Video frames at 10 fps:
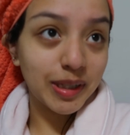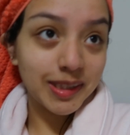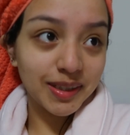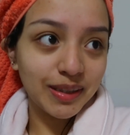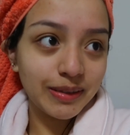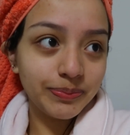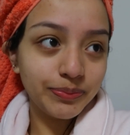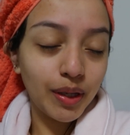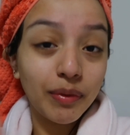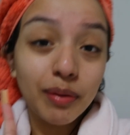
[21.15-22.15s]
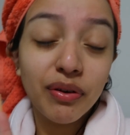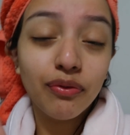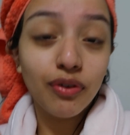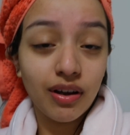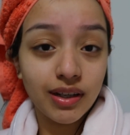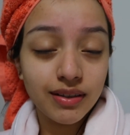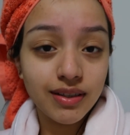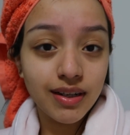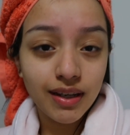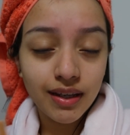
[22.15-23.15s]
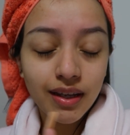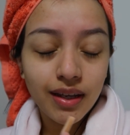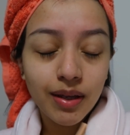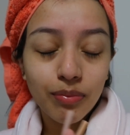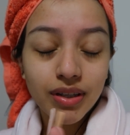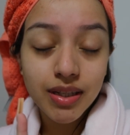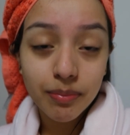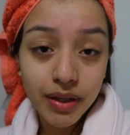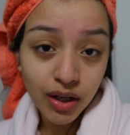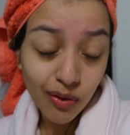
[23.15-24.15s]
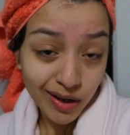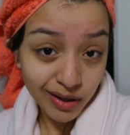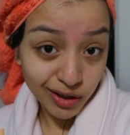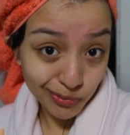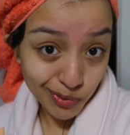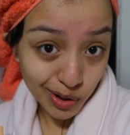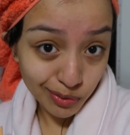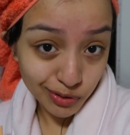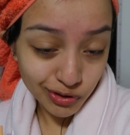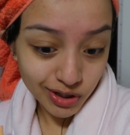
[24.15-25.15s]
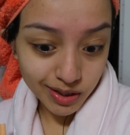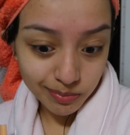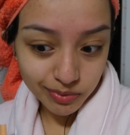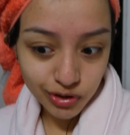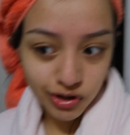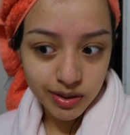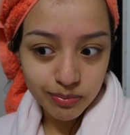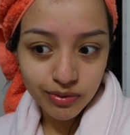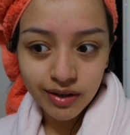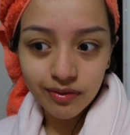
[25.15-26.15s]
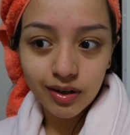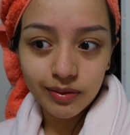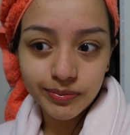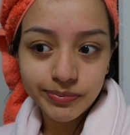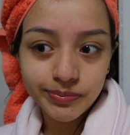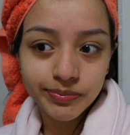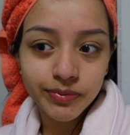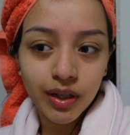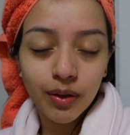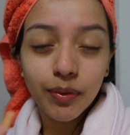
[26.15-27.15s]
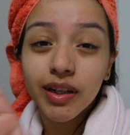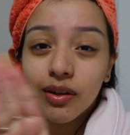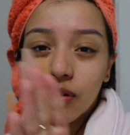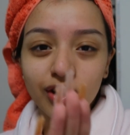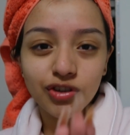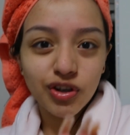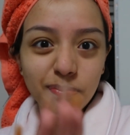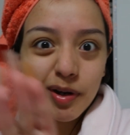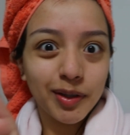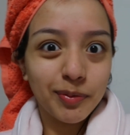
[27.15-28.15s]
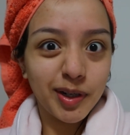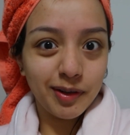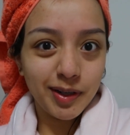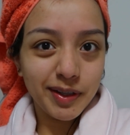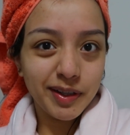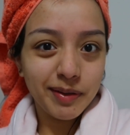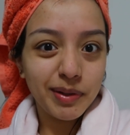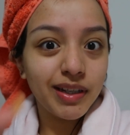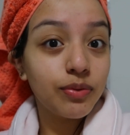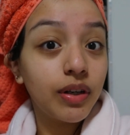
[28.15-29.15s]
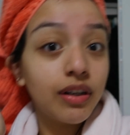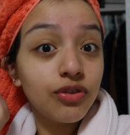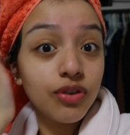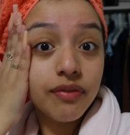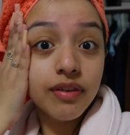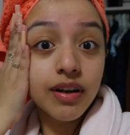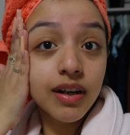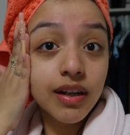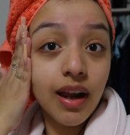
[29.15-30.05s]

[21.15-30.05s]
basically, I'm gonna be vlogging today because I'm gonna go on a road trip, whatever. We're gonna go on a trip on the road because we're gonna drive there.